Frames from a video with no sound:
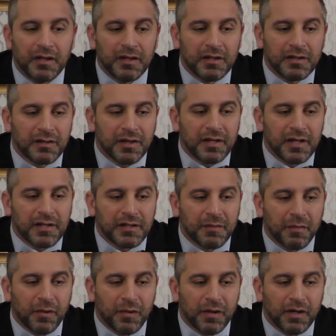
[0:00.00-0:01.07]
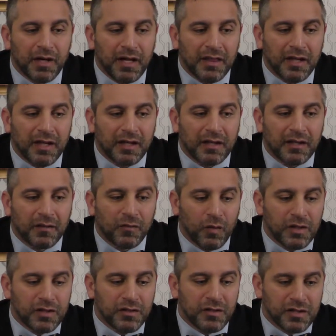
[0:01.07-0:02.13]
So it's important, I think,
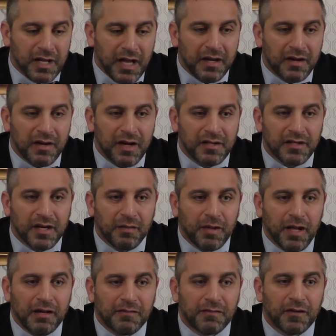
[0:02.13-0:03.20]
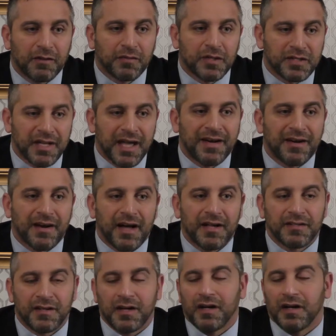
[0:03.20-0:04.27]
once you standardize on a platform, to
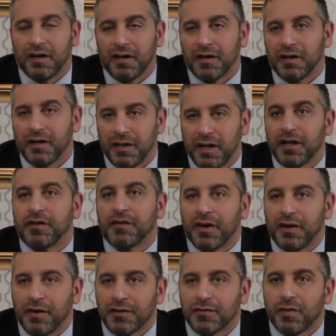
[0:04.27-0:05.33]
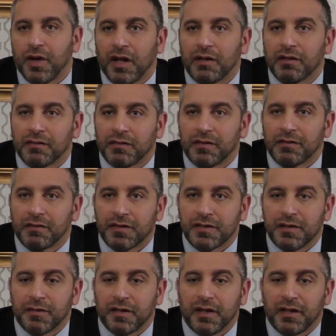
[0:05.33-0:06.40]
standardize on an integrator as well for
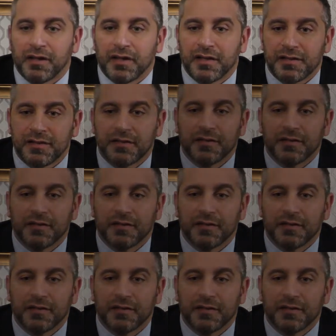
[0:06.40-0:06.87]
something like this.